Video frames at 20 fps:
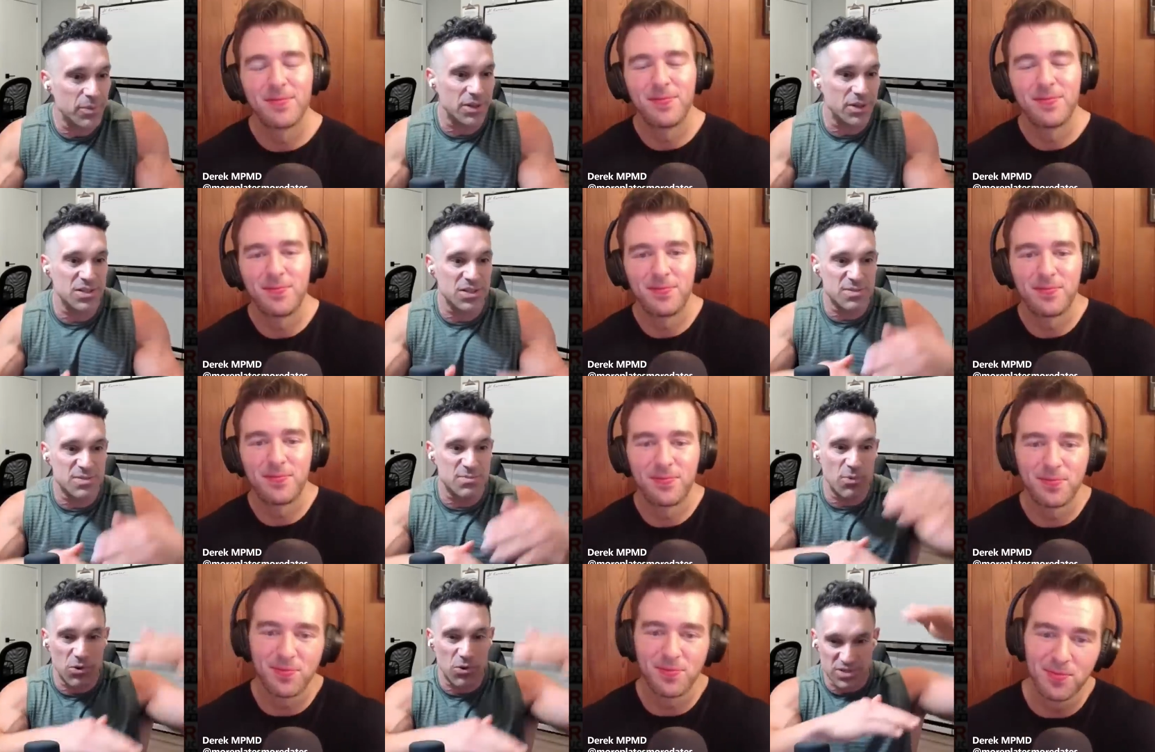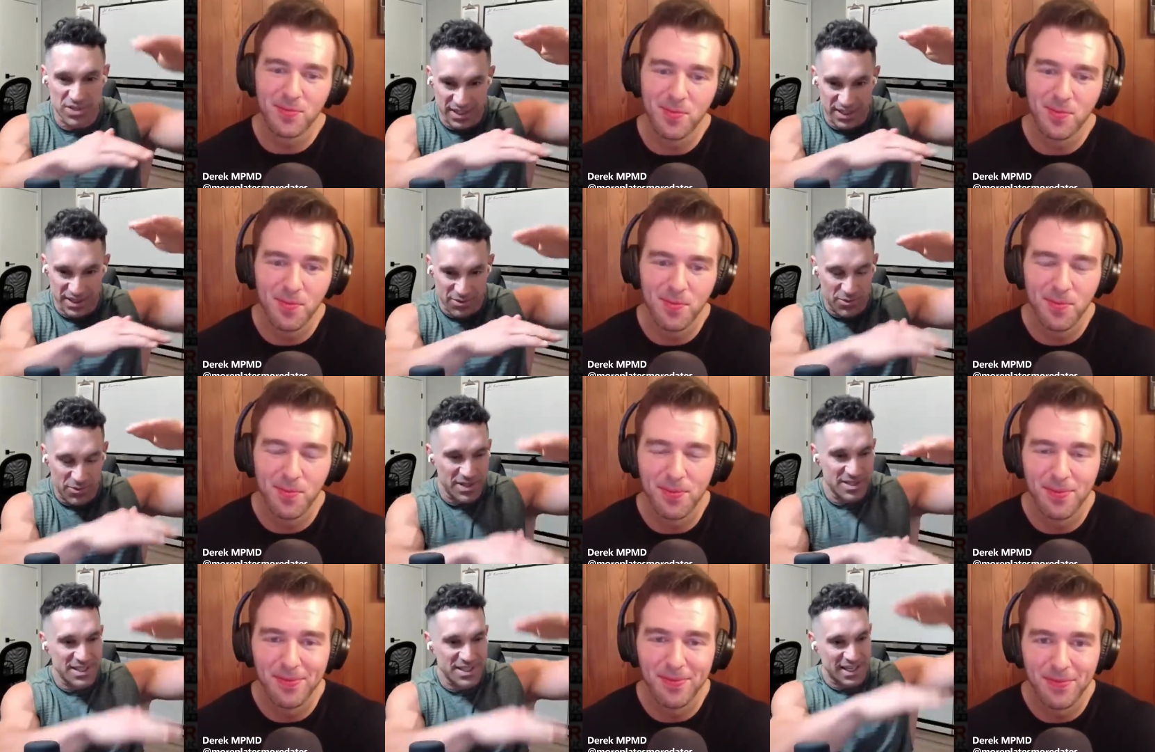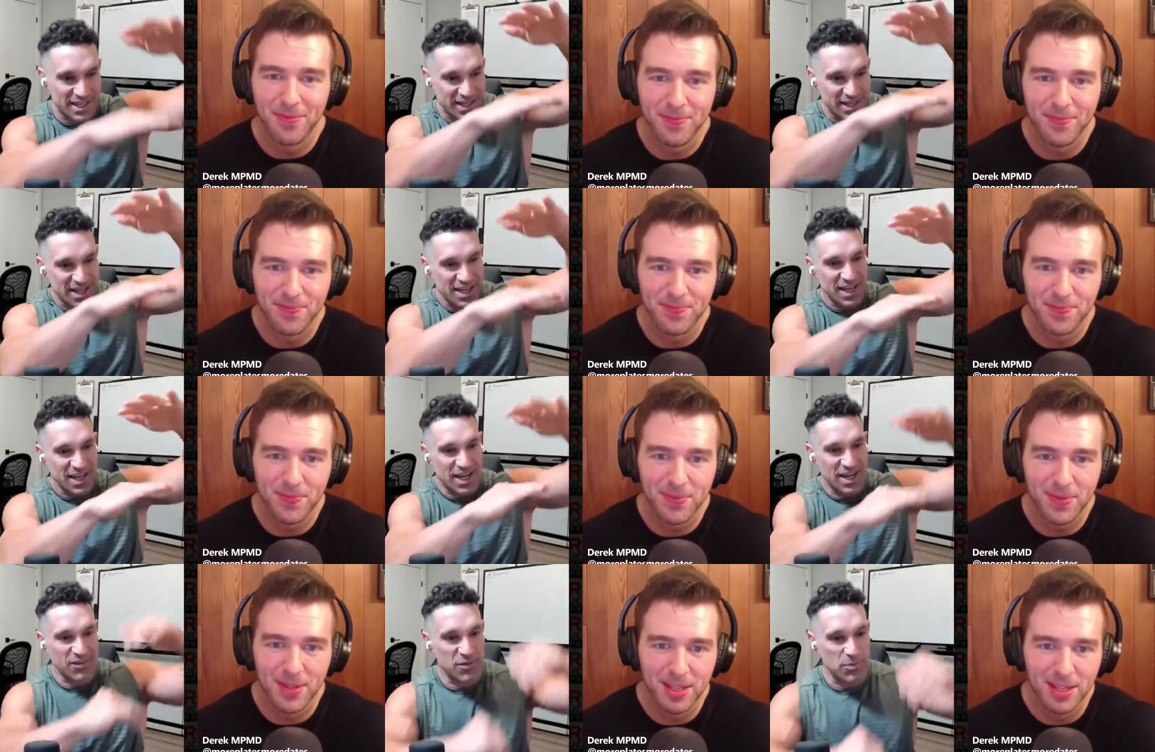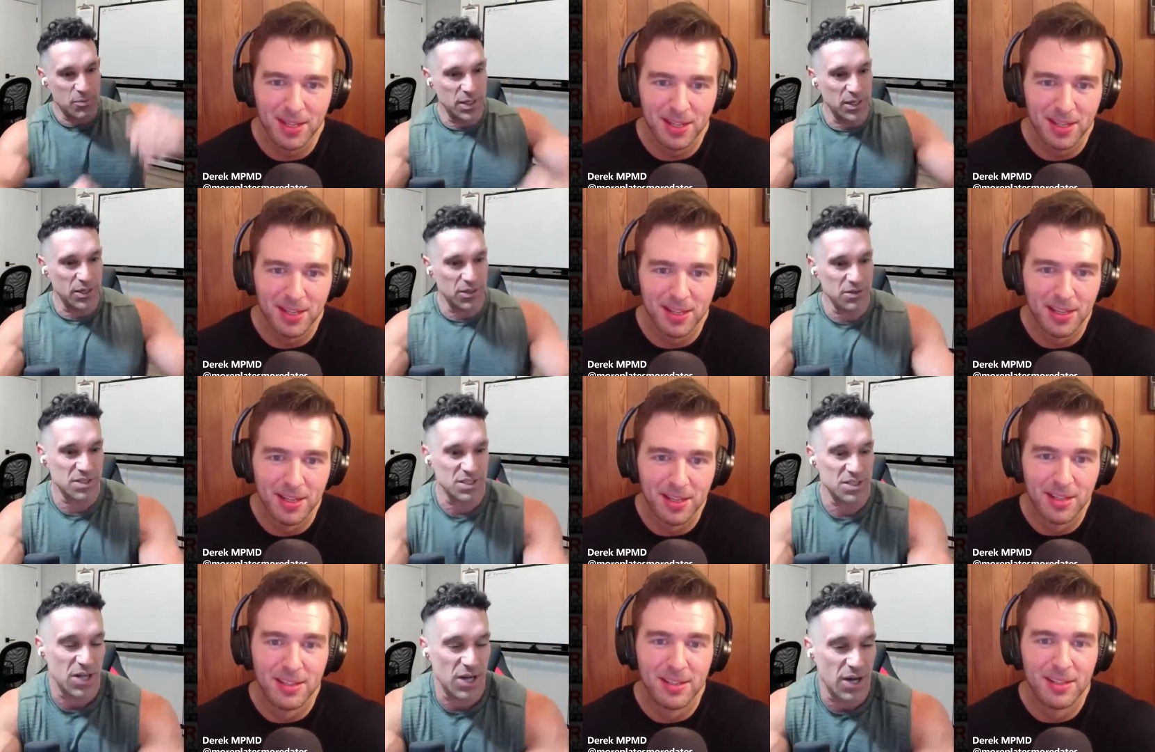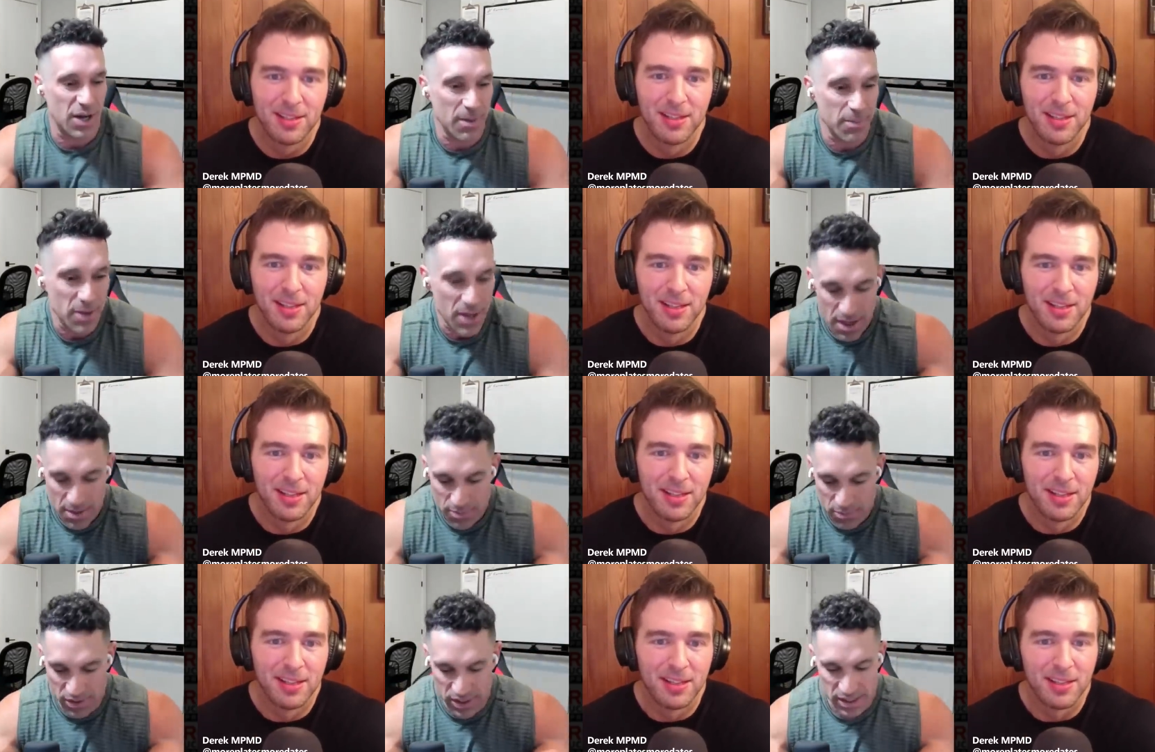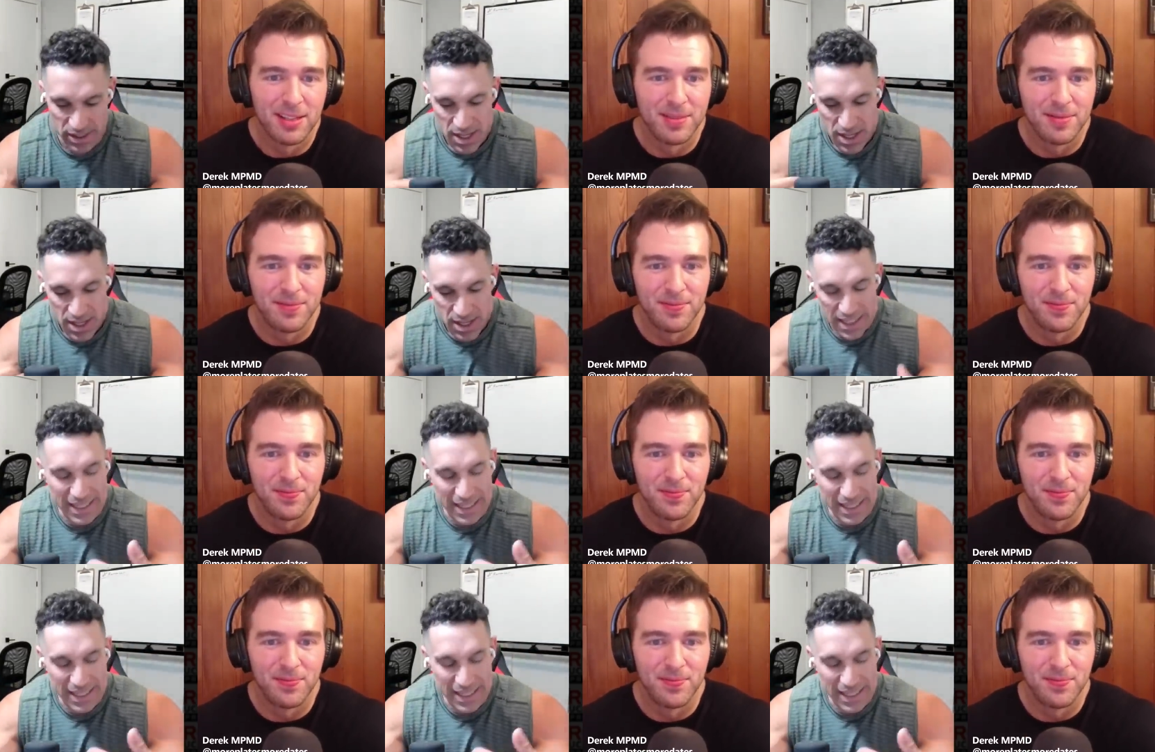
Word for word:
Speaker 1: but there's mostly the ones that kind of appear at the top but